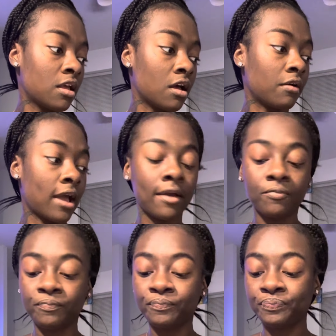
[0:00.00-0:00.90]
Okay,
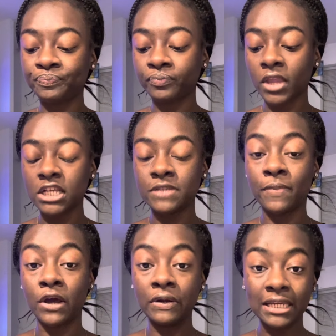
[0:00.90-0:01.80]
it's
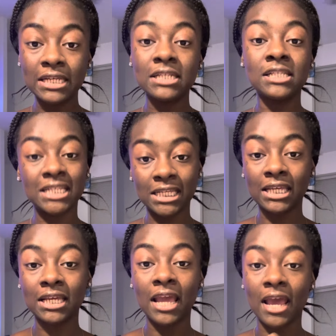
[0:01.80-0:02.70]
spelled
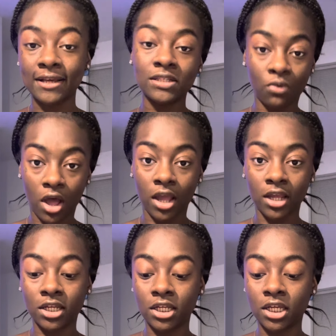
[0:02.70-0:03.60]

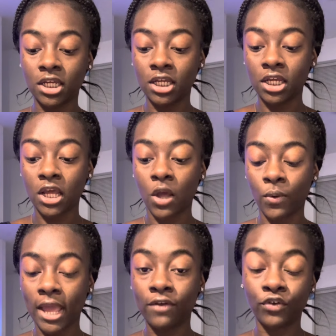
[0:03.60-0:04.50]
E-T-S-Y.
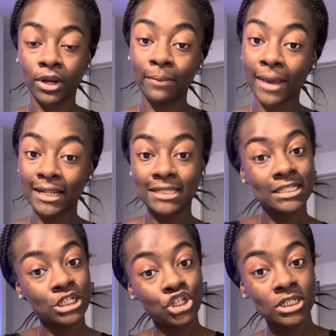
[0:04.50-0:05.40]
Okay, for anybody
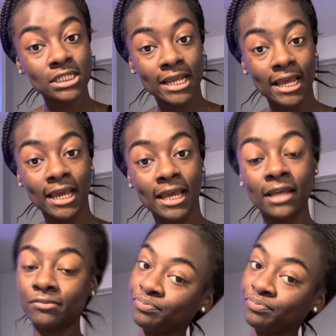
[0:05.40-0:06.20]
that's interested.